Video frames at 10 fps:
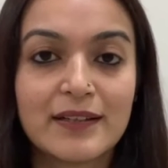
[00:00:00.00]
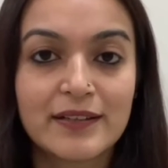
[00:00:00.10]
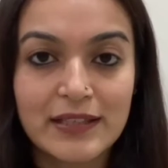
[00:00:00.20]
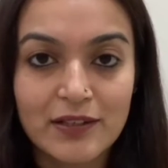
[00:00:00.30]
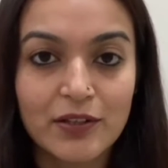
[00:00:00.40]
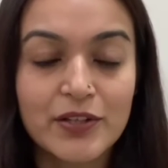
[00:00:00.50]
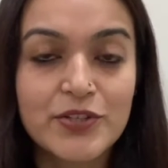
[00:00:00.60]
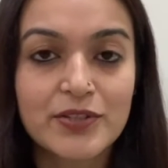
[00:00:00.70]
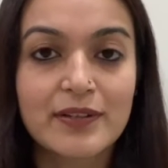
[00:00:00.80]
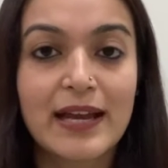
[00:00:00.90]
the
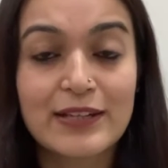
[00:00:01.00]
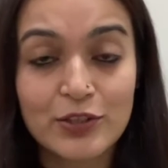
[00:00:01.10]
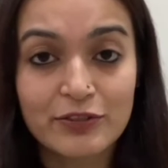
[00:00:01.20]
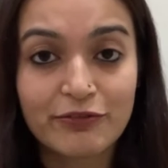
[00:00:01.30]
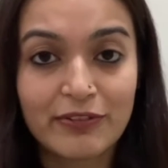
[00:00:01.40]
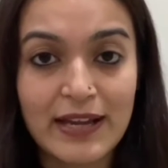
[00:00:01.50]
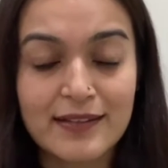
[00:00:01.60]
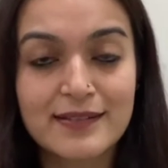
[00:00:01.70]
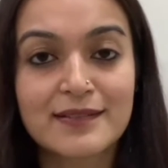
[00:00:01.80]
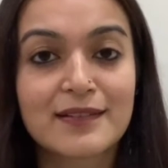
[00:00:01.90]
urge and your reflex,